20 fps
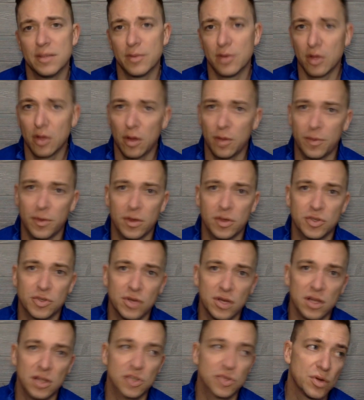I'm going to go up there and
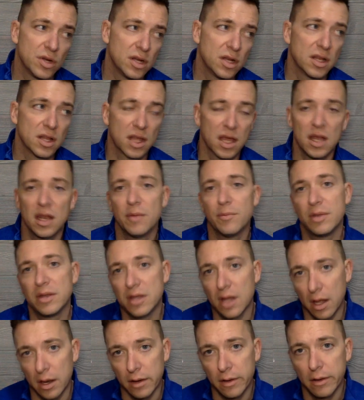treat it, treat it again, and be
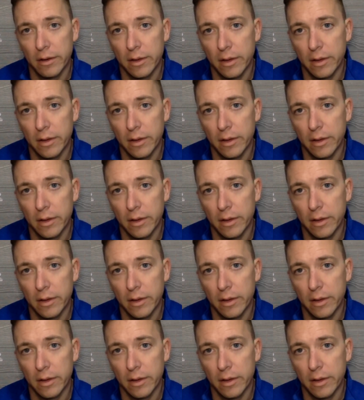done.